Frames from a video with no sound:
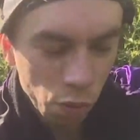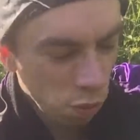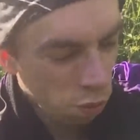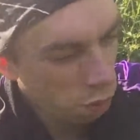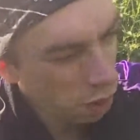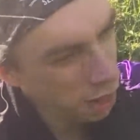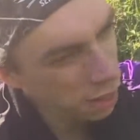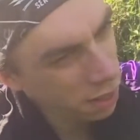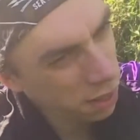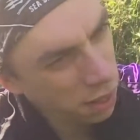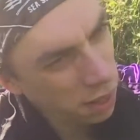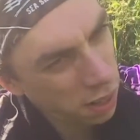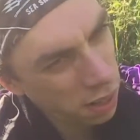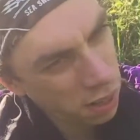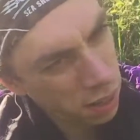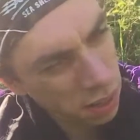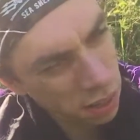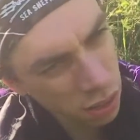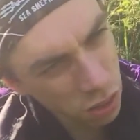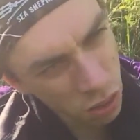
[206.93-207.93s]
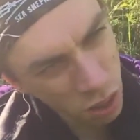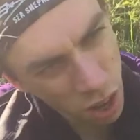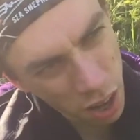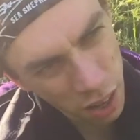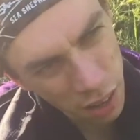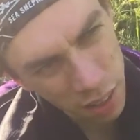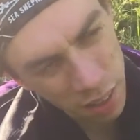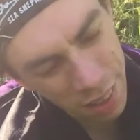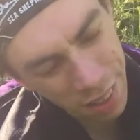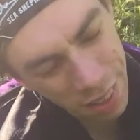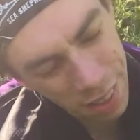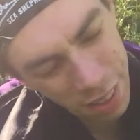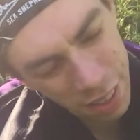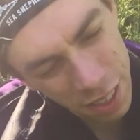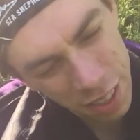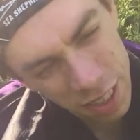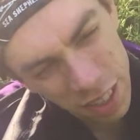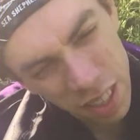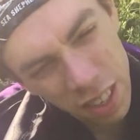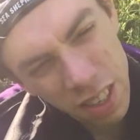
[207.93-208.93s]
when you are
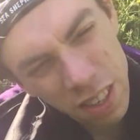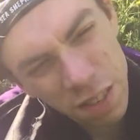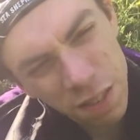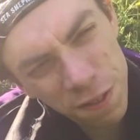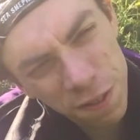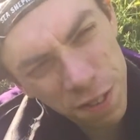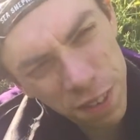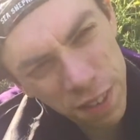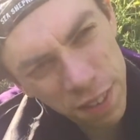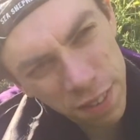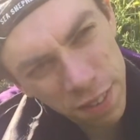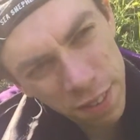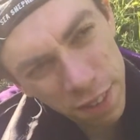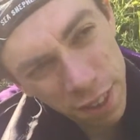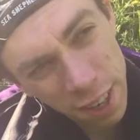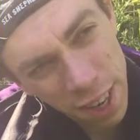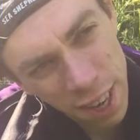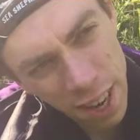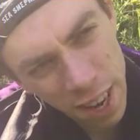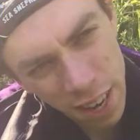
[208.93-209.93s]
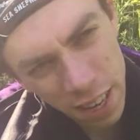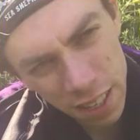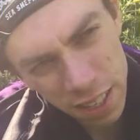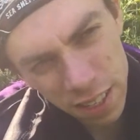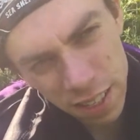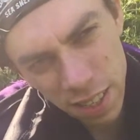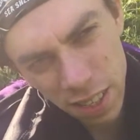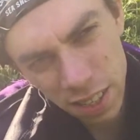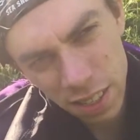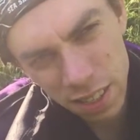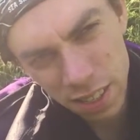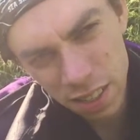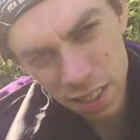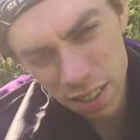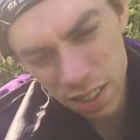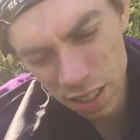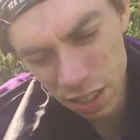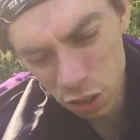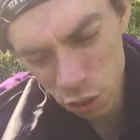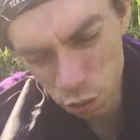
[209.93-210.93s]
not even realize that
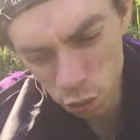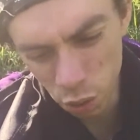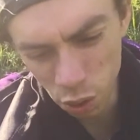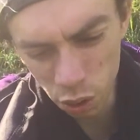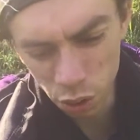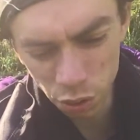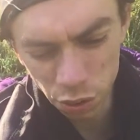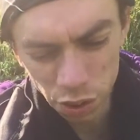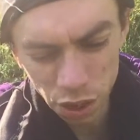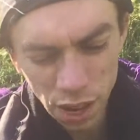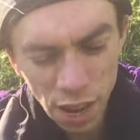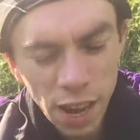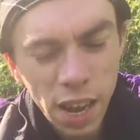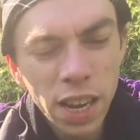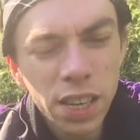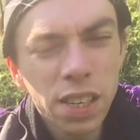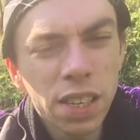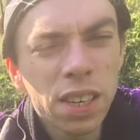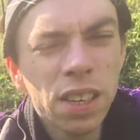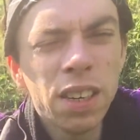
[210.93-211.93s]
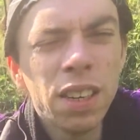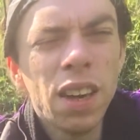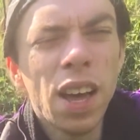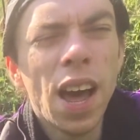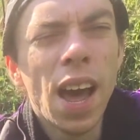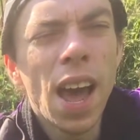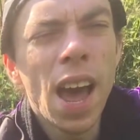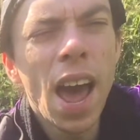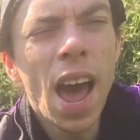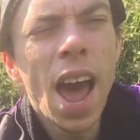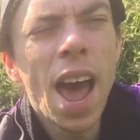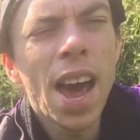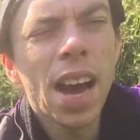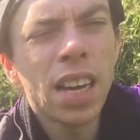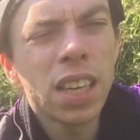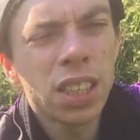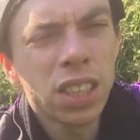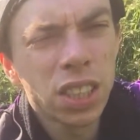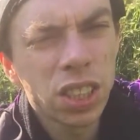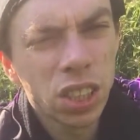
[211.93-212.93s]
this world is an
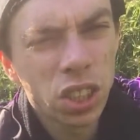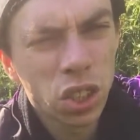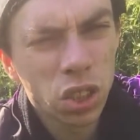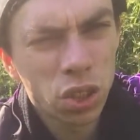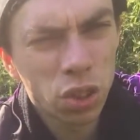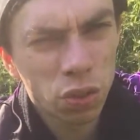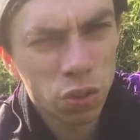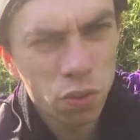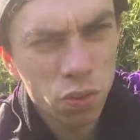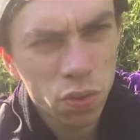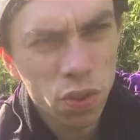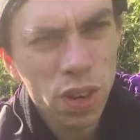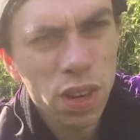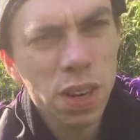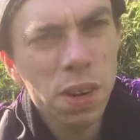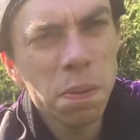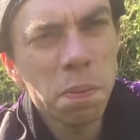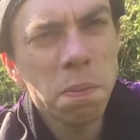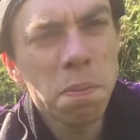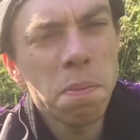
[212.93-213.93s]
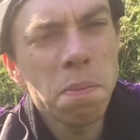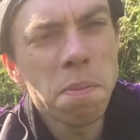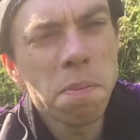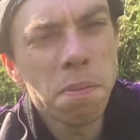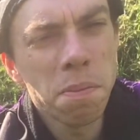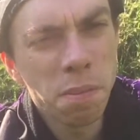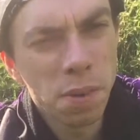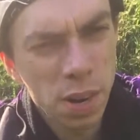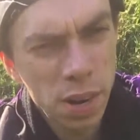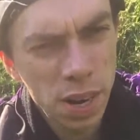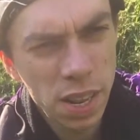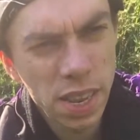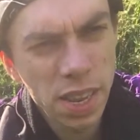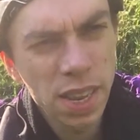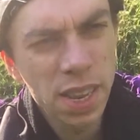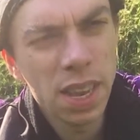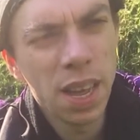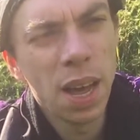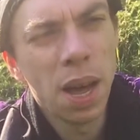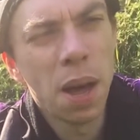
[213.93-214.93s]

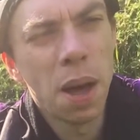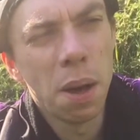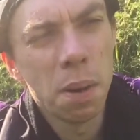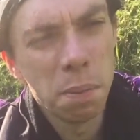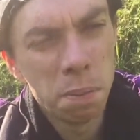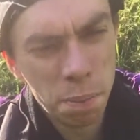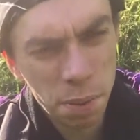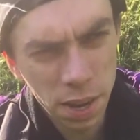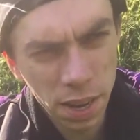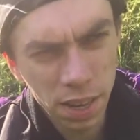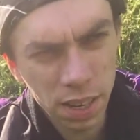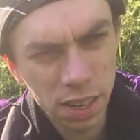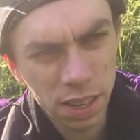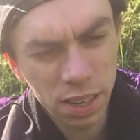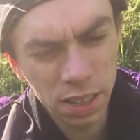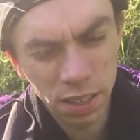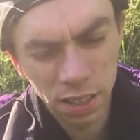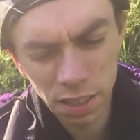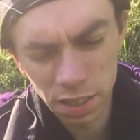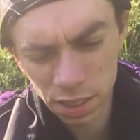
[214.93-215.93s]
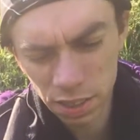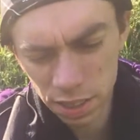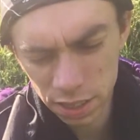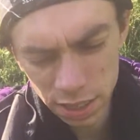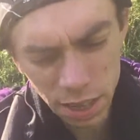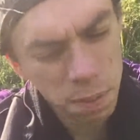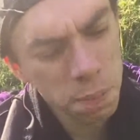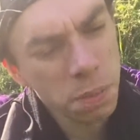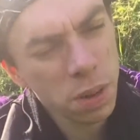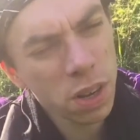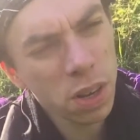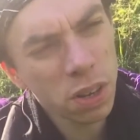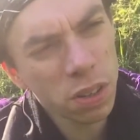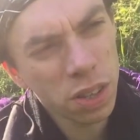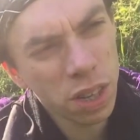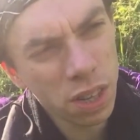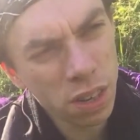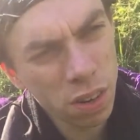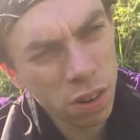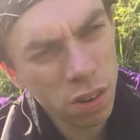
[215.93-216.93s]
extremely big
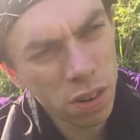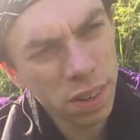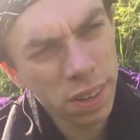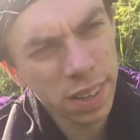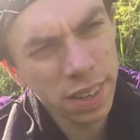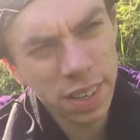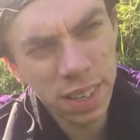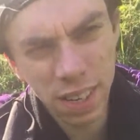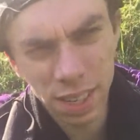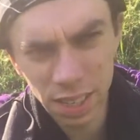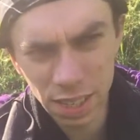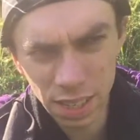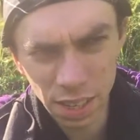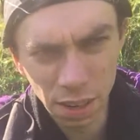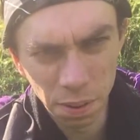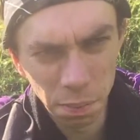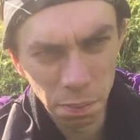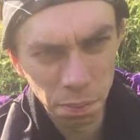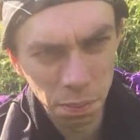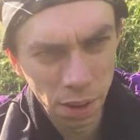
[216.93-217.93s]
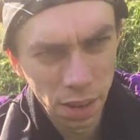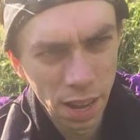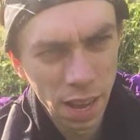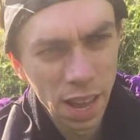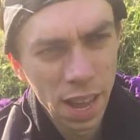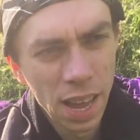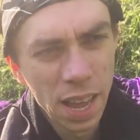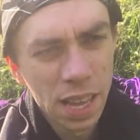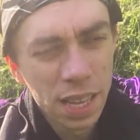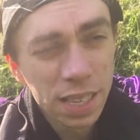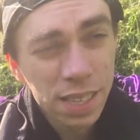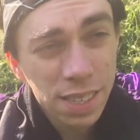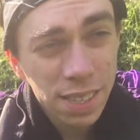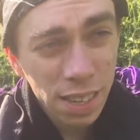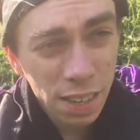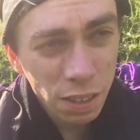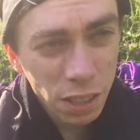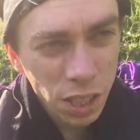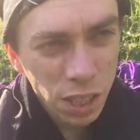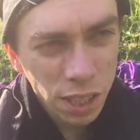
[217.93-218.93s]
symbiotic organism.
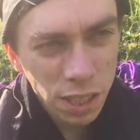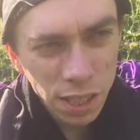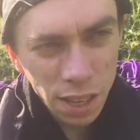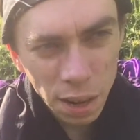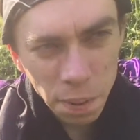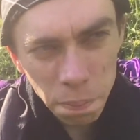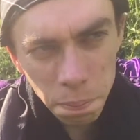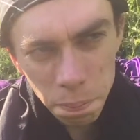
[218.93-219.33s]
So stop